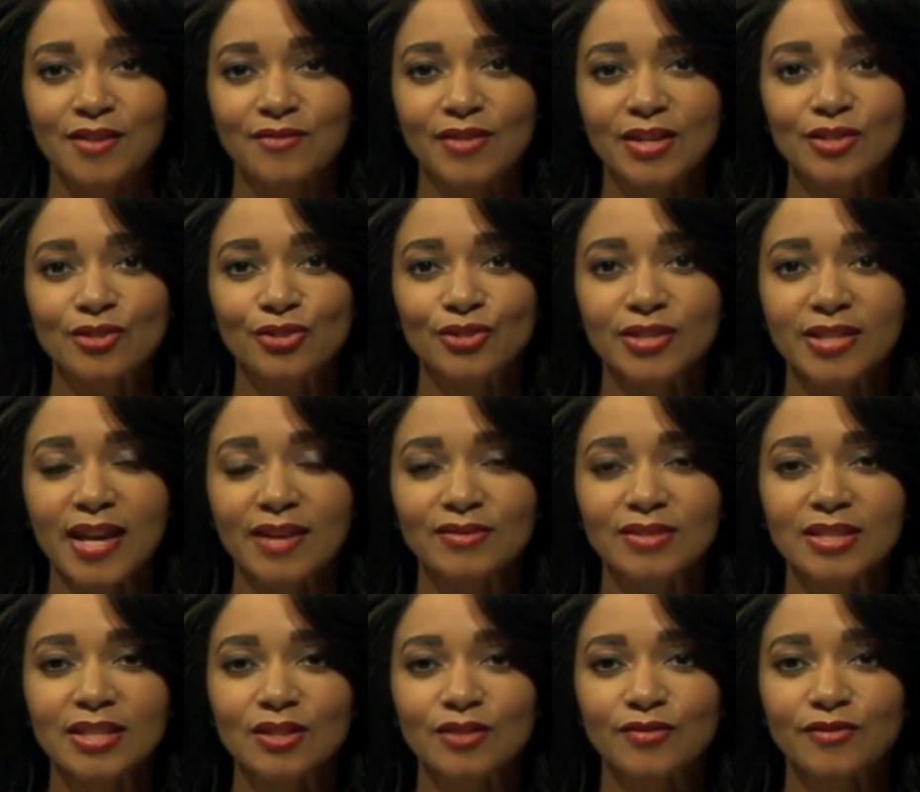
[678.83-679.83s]
Vendors have
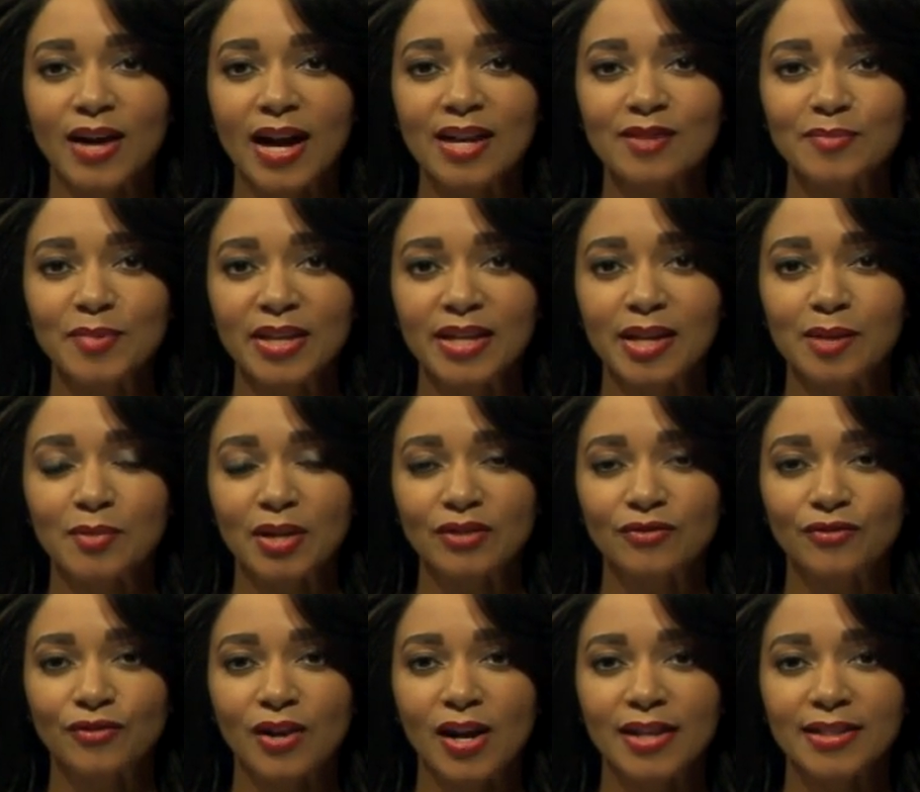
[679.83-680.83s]
until 5 p.m.
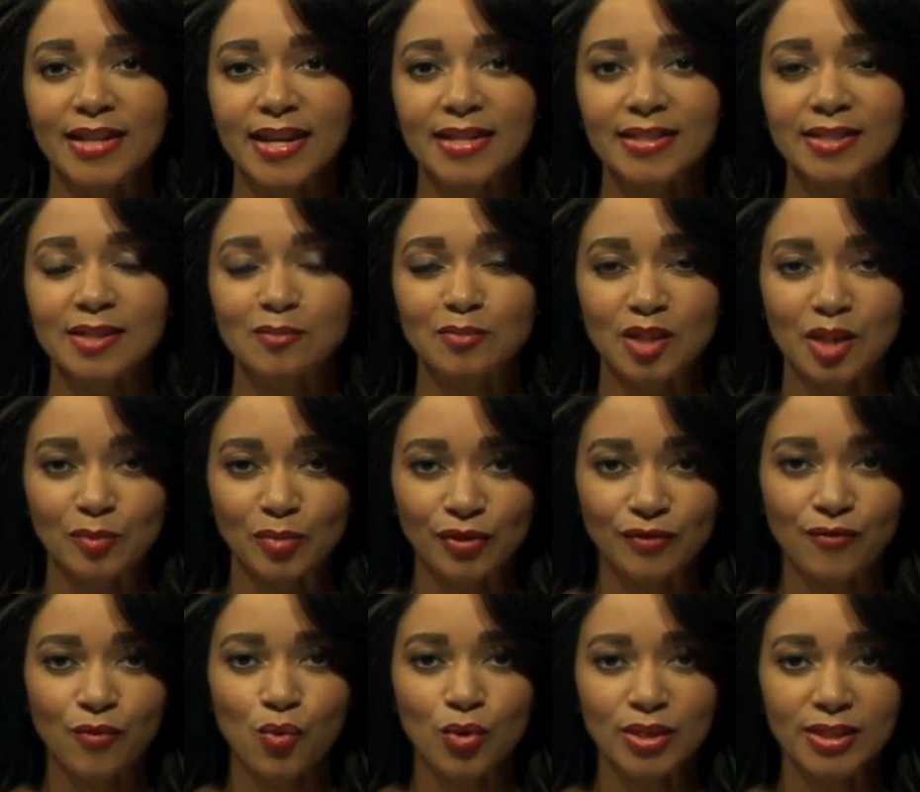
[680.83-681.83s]
on Friday,
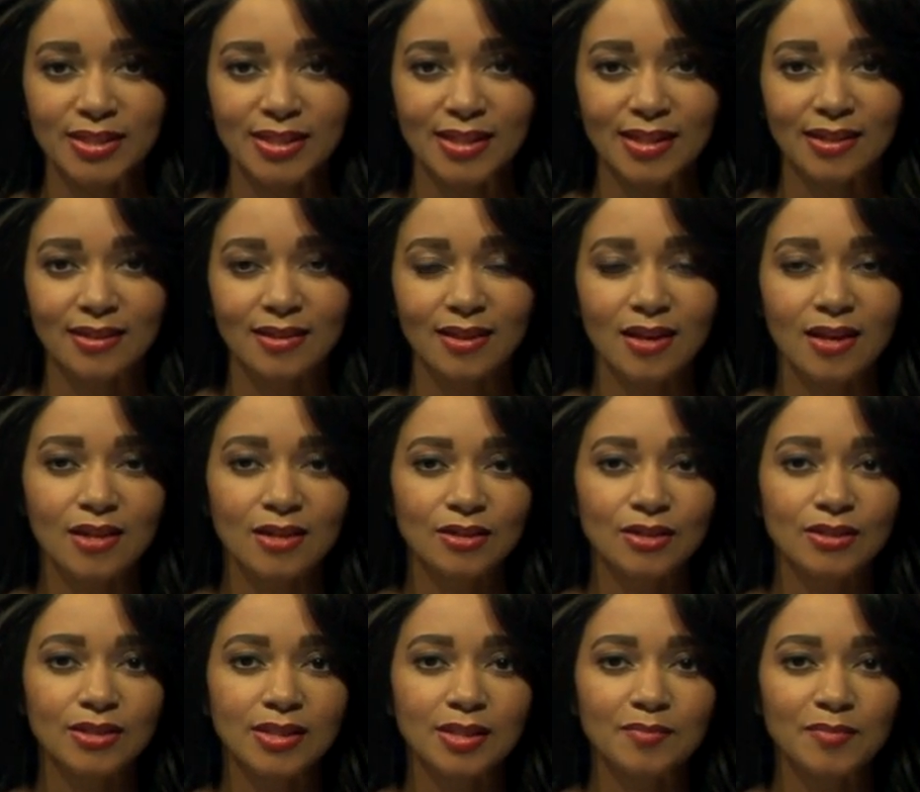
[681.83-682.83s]
September 14th,
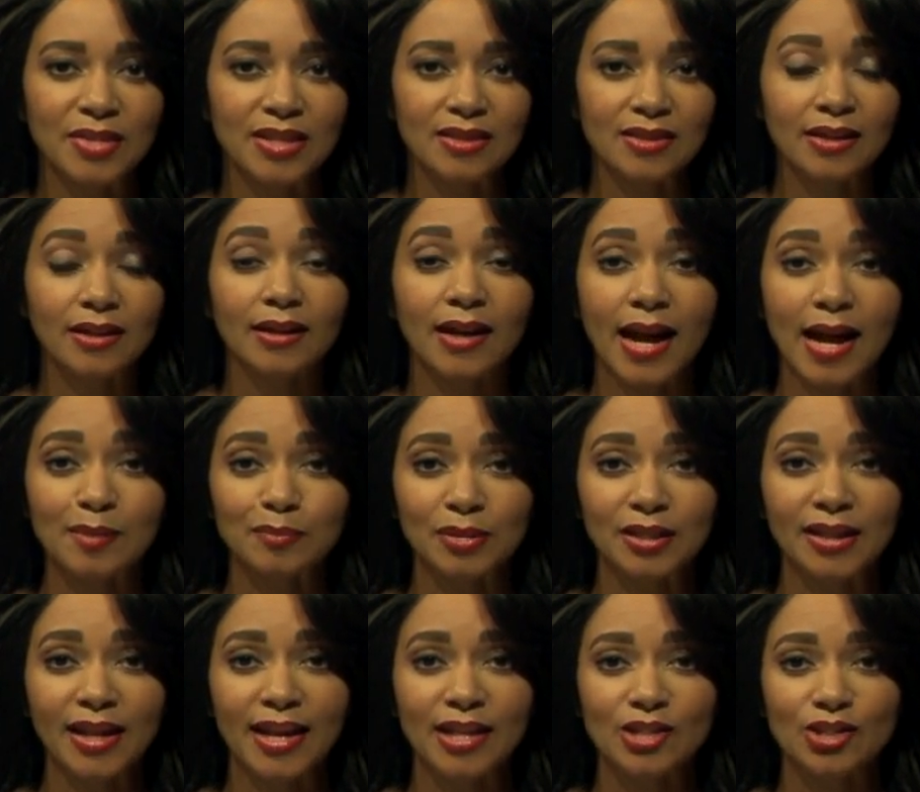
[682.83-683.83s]
to submit their
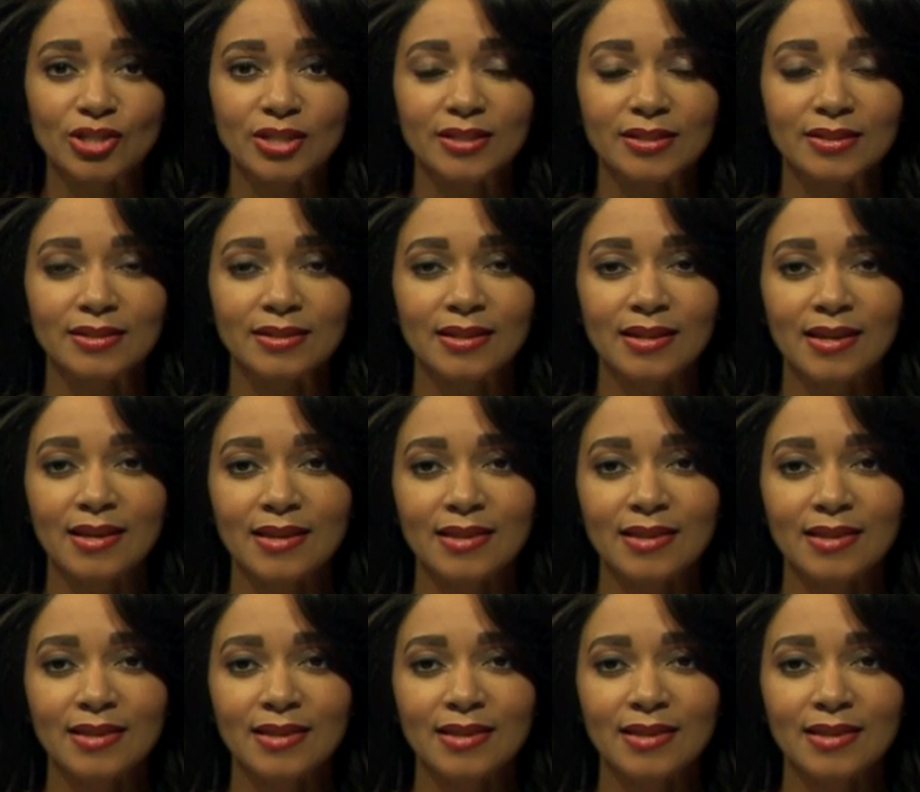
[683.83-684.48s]
application.